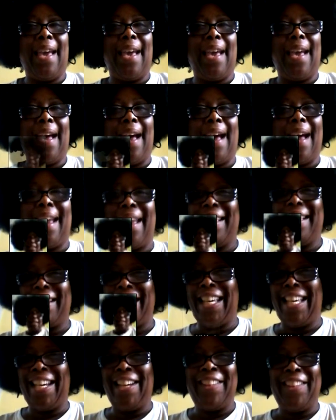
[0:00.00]
Hi,
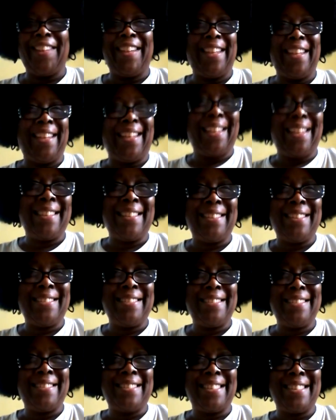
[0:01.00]
Kari.
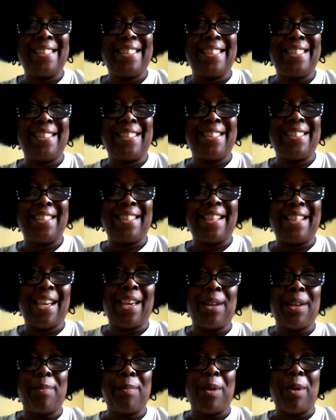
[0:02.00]
Just took
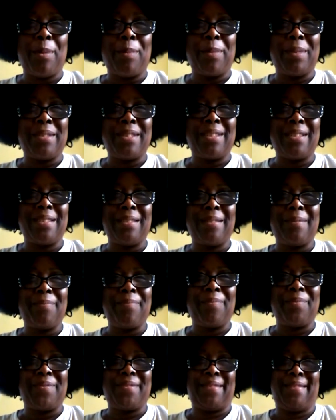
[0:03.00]
out a moment to
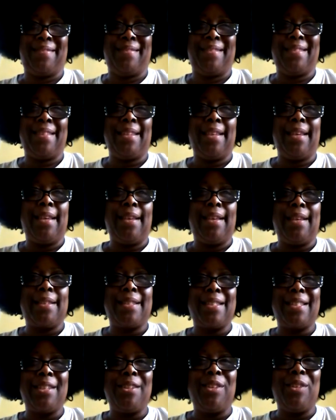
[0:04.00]

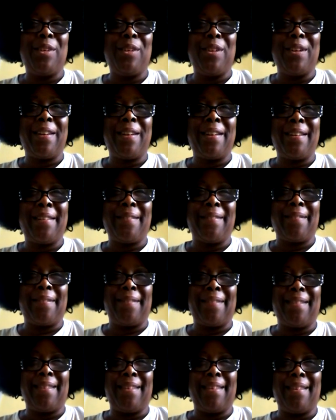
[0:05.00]
send your
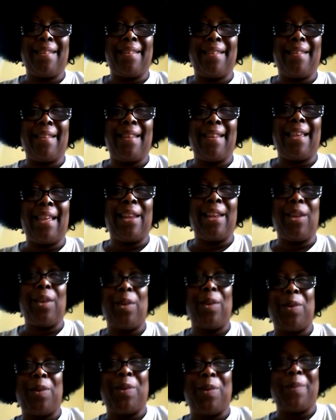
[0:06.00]

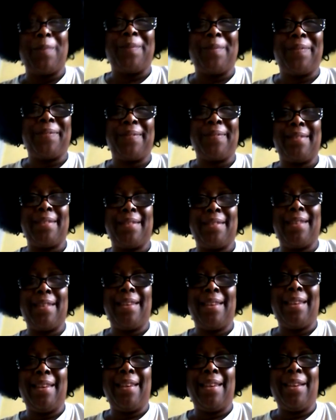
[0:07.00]
hello
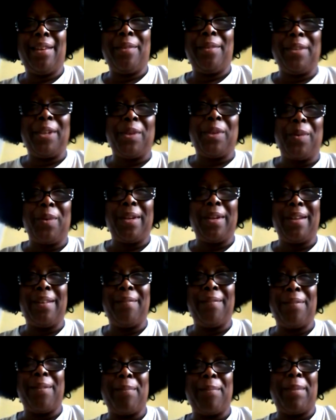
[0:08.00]

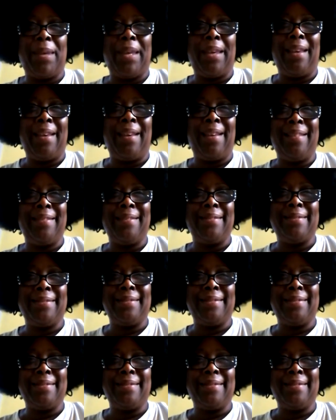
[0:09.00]
recording for me.